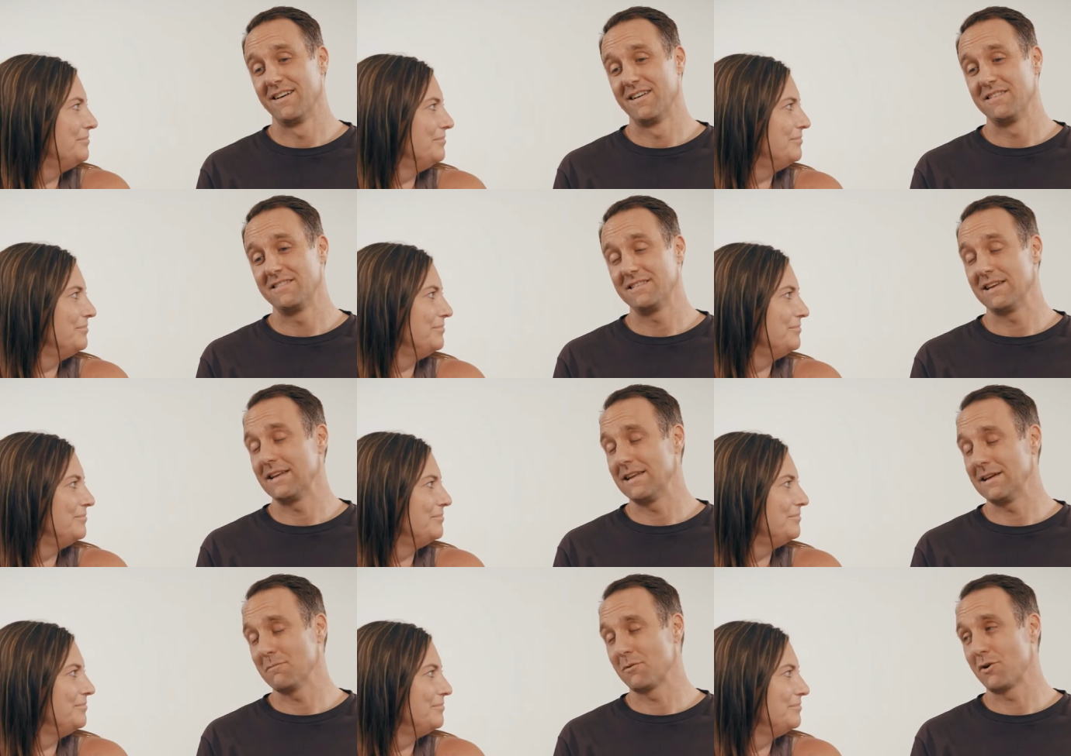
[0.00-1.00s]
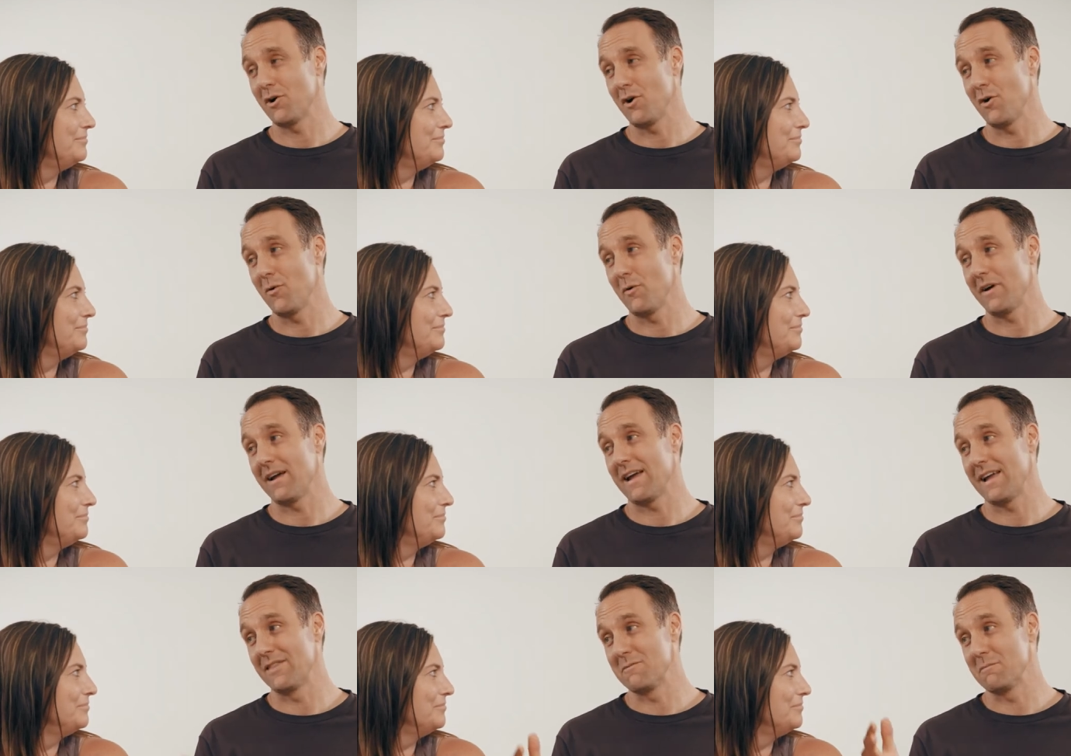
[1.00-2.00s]
Speaker 1: seeing him go
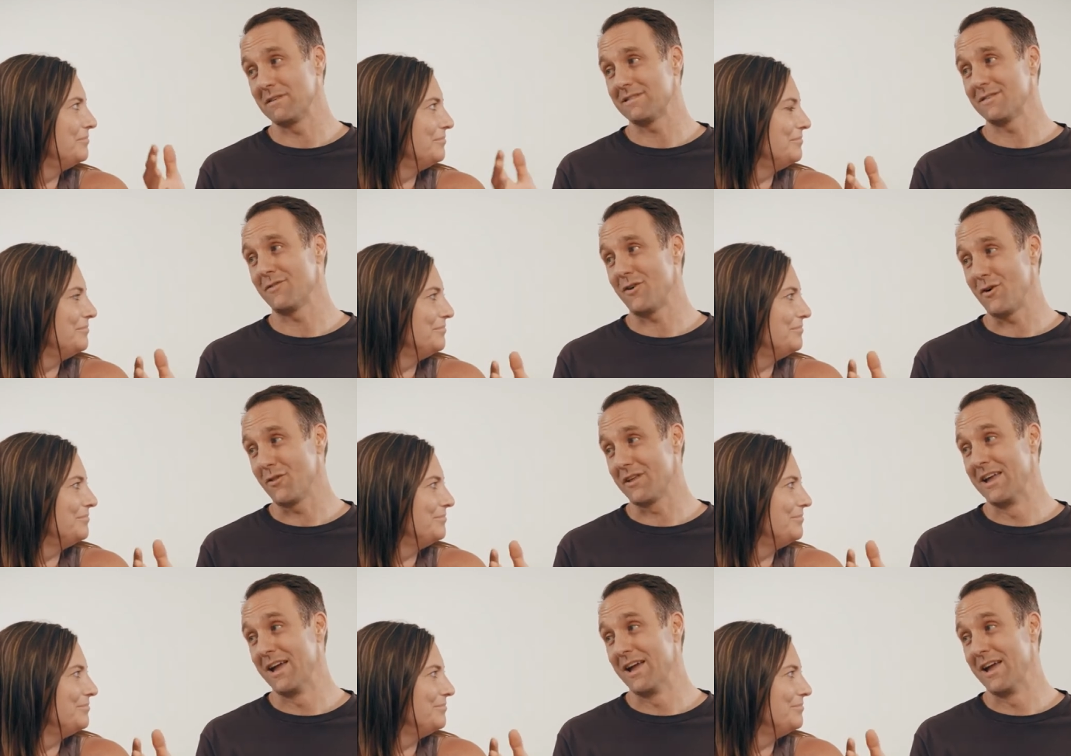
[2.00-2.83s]
in the midst of all the